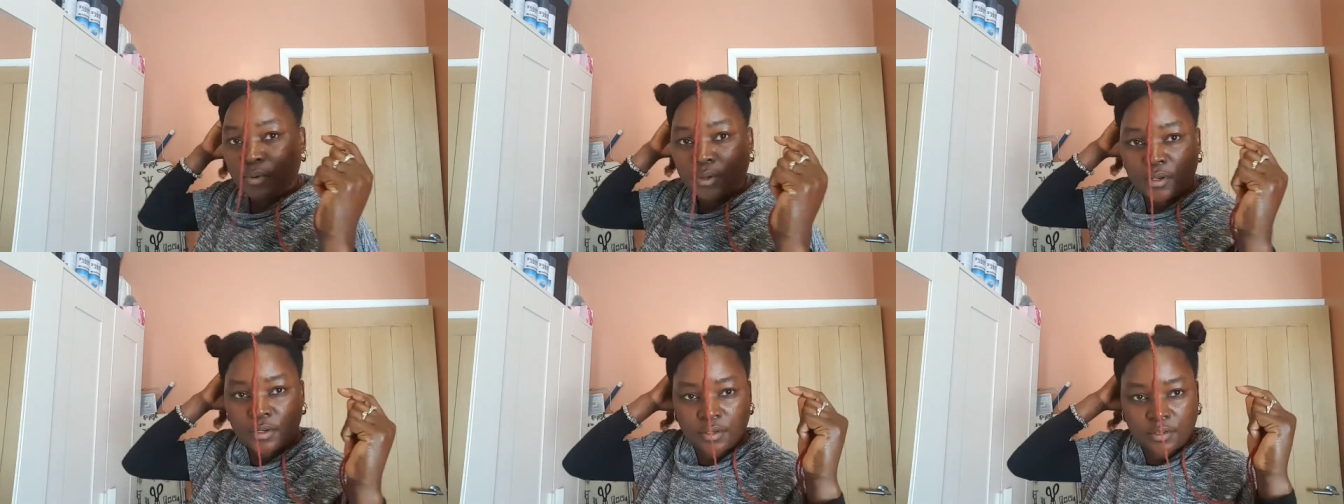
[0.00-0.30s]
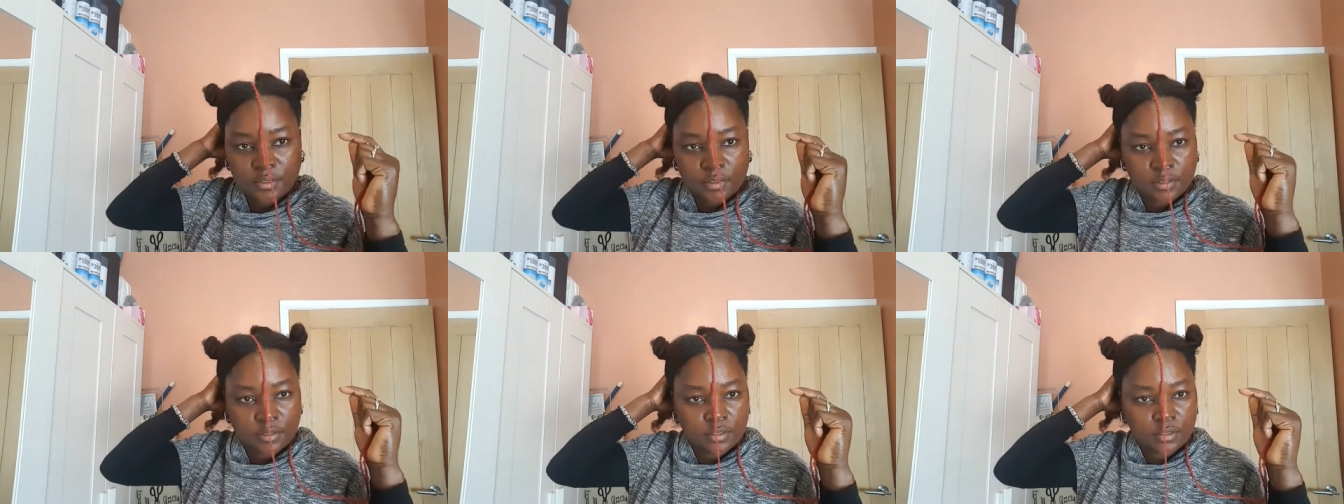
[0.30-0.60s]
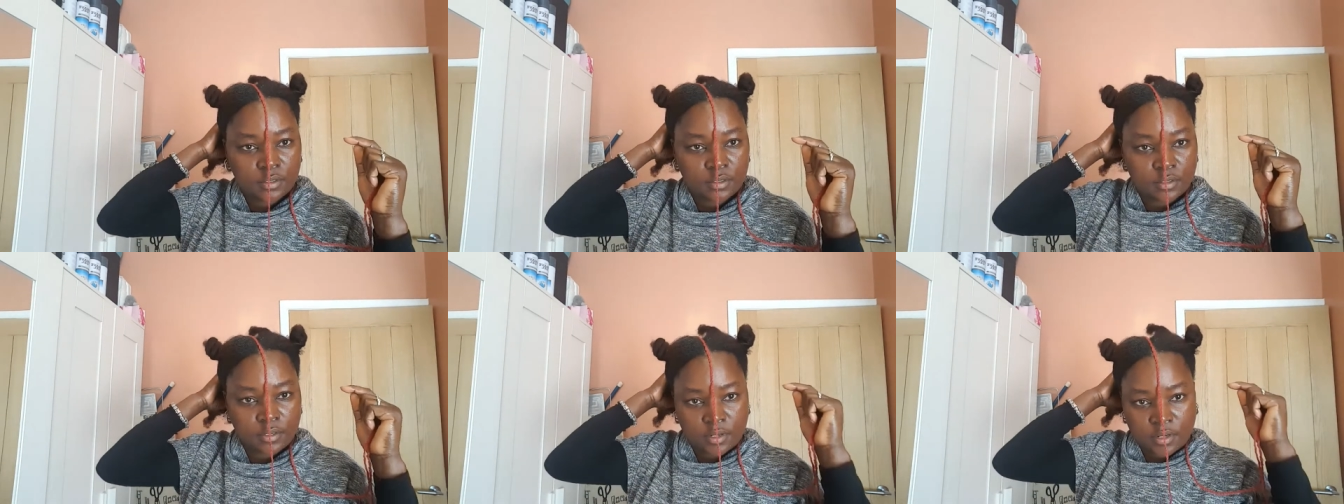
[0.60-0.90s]
when
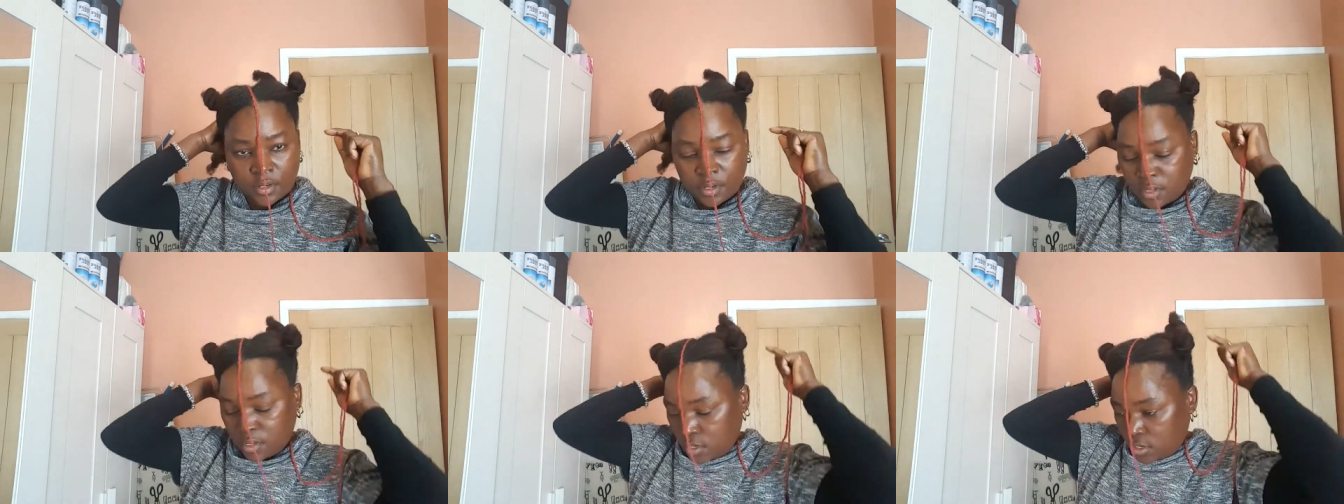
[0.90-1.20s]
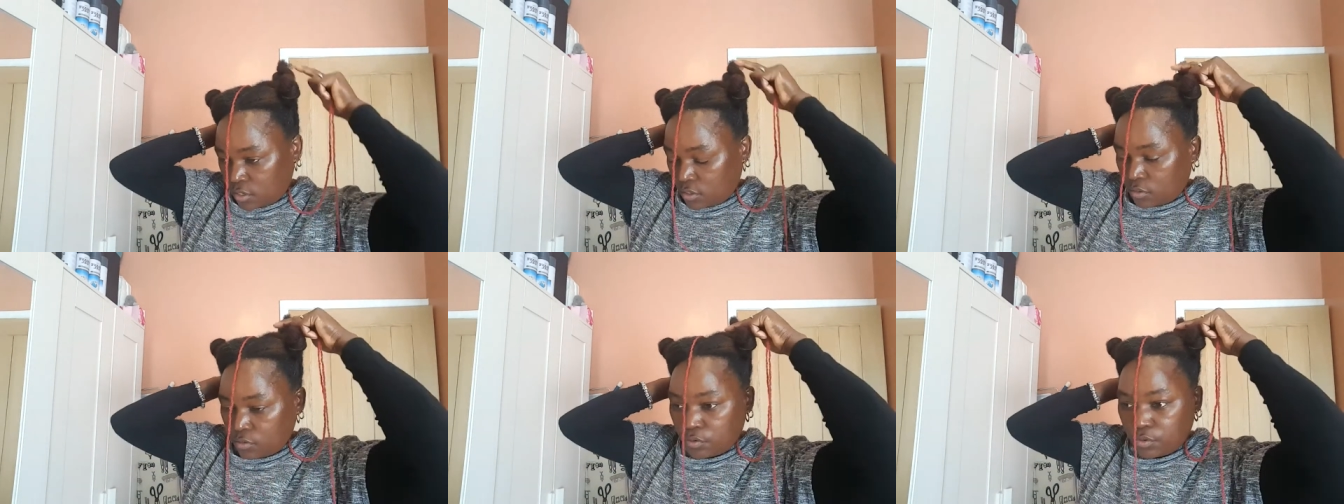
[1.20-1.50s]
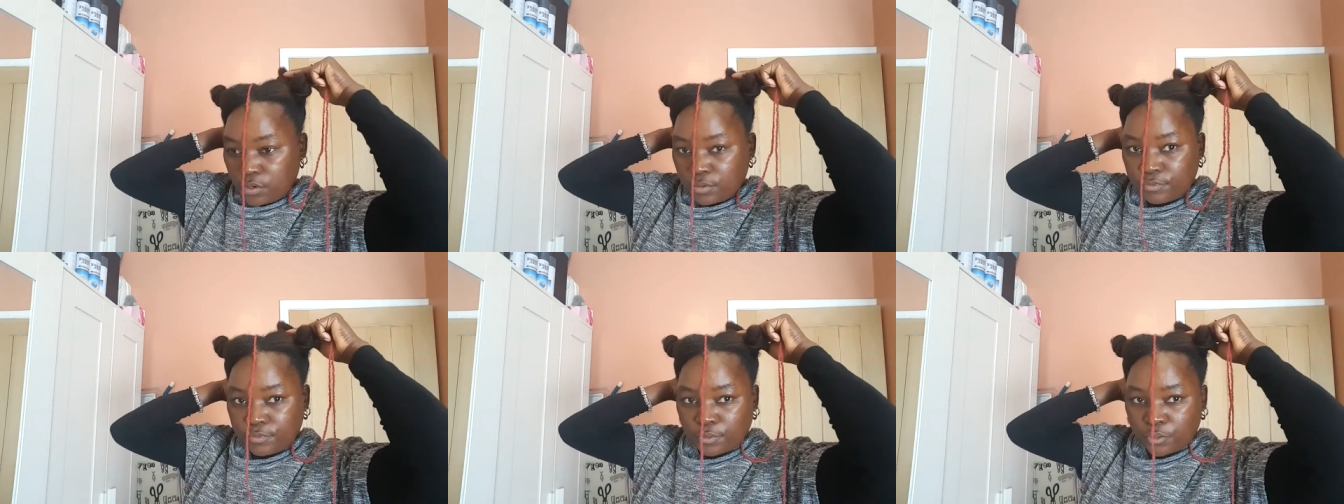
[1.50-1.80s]
you do
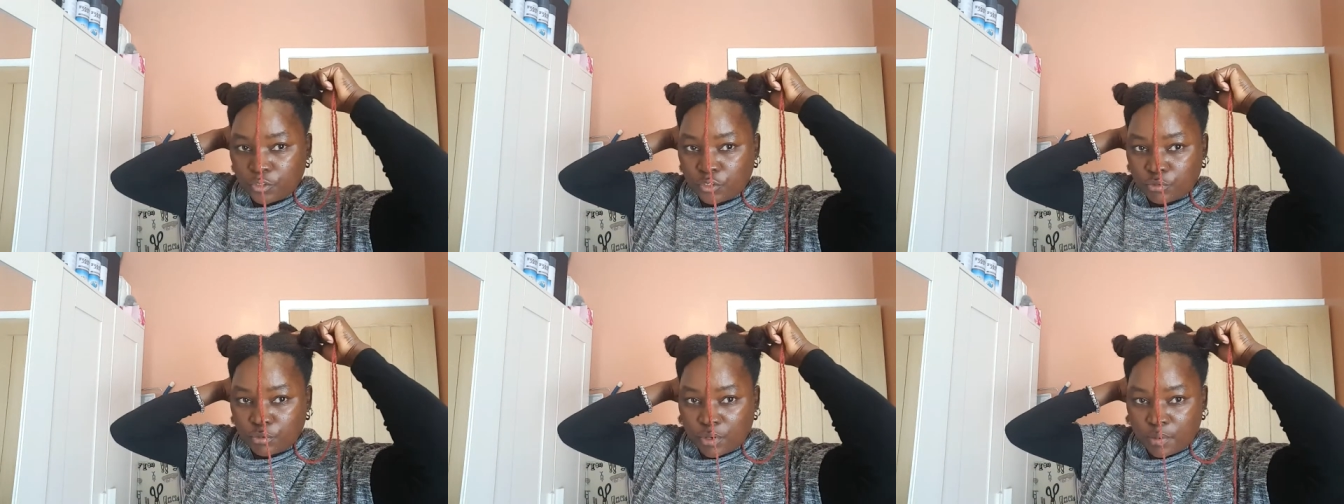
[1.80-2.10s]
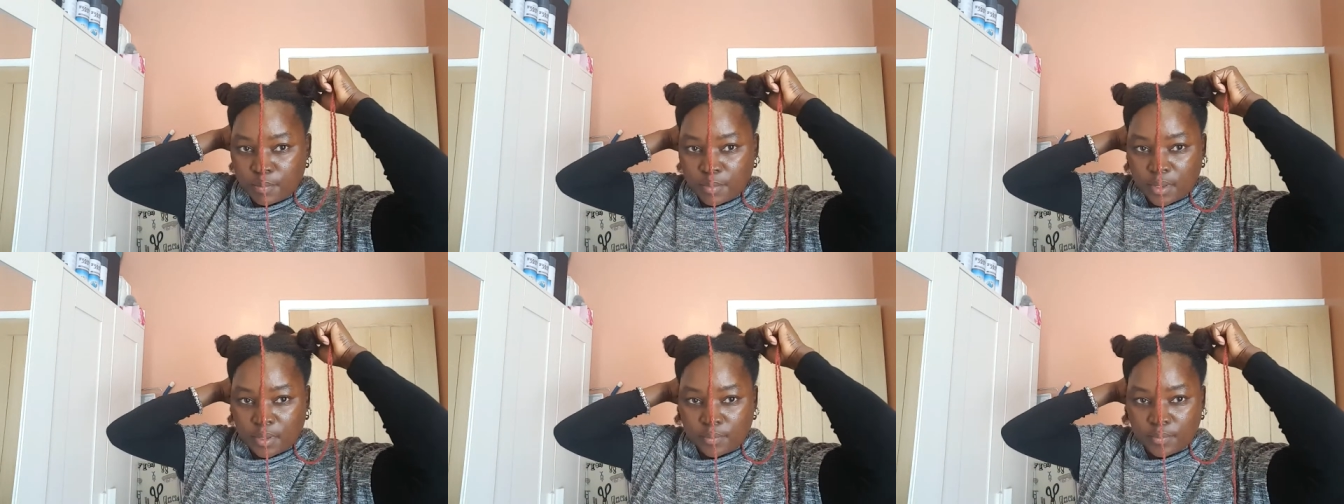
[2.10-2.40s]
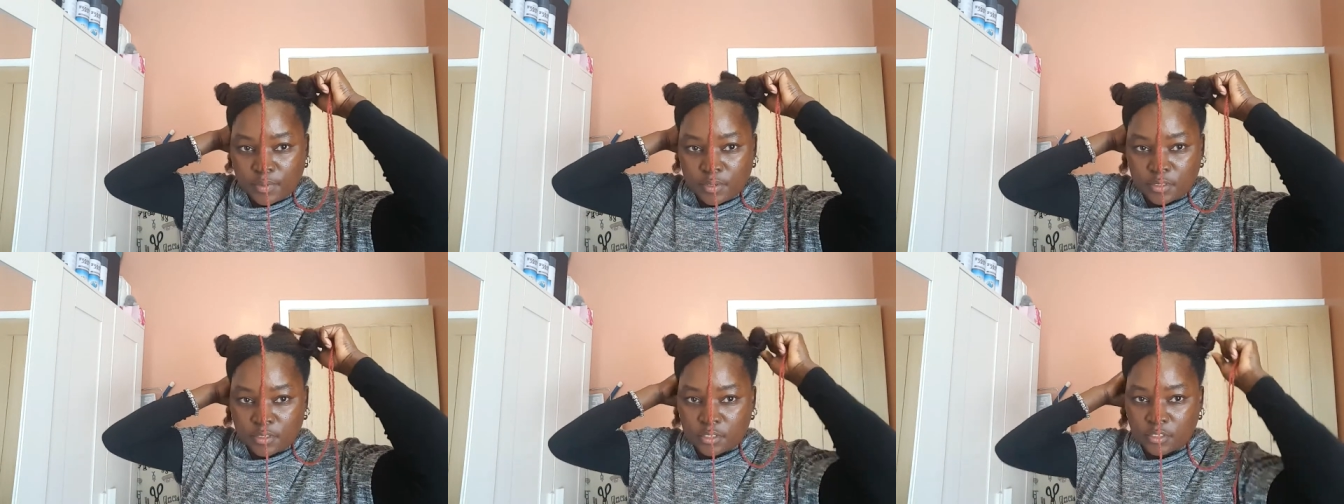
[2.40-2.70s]
the front one
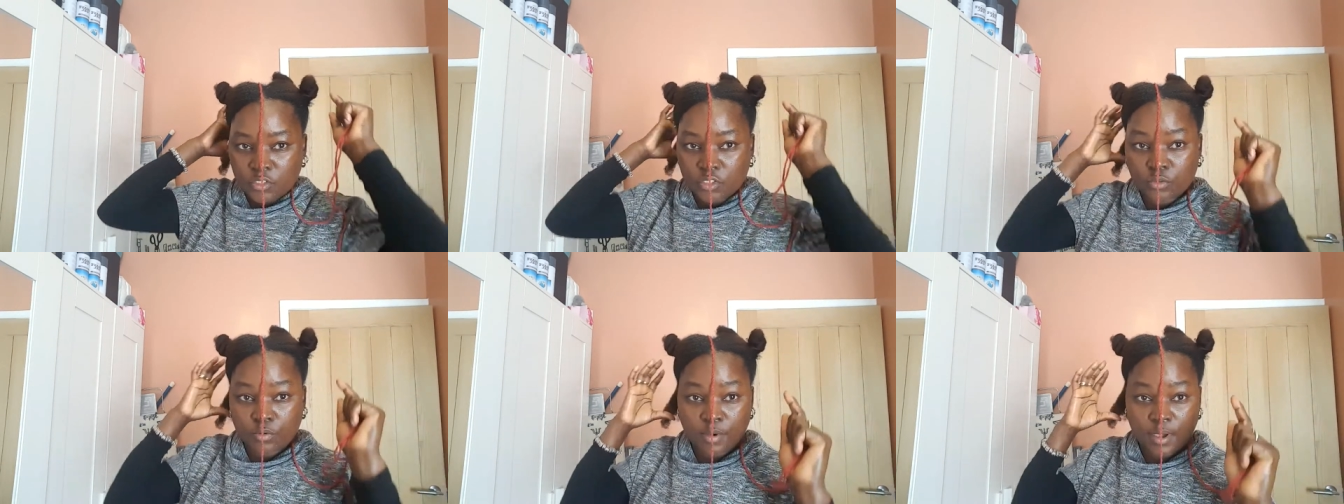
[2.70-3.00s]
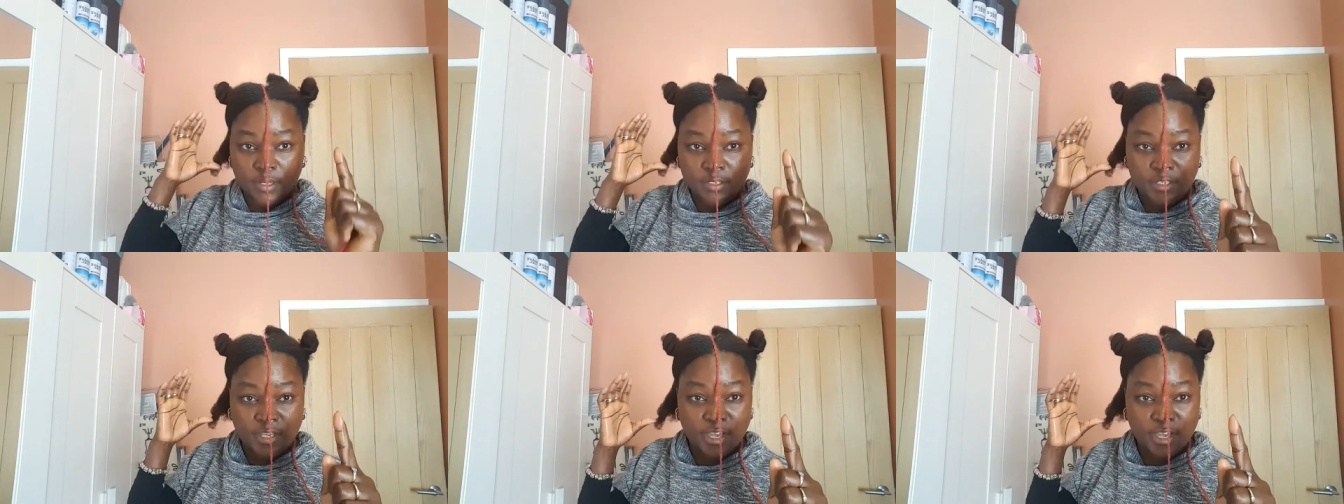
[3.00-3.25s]
maybe it's quite